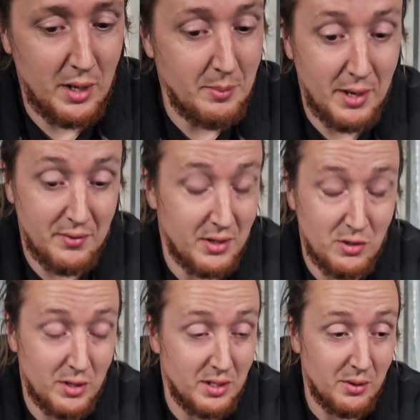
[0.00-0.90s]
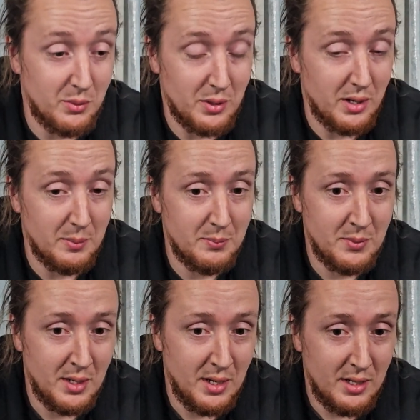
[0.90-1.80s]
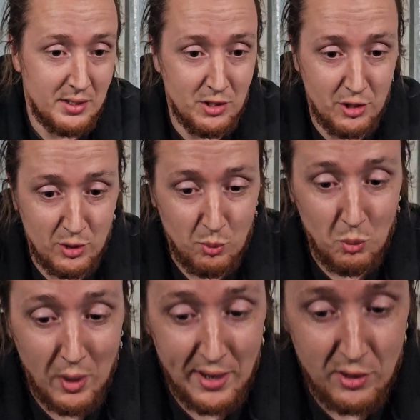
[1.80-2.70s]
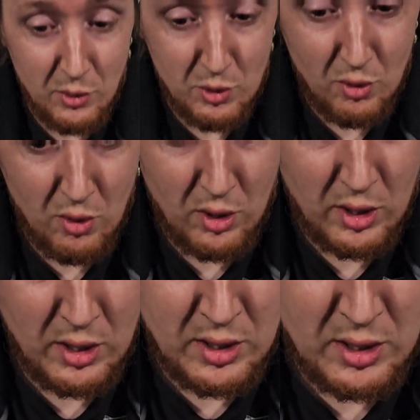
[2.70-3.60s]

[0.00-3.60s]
than... I'm not even going to drink that whole cup. This shit's way too strong.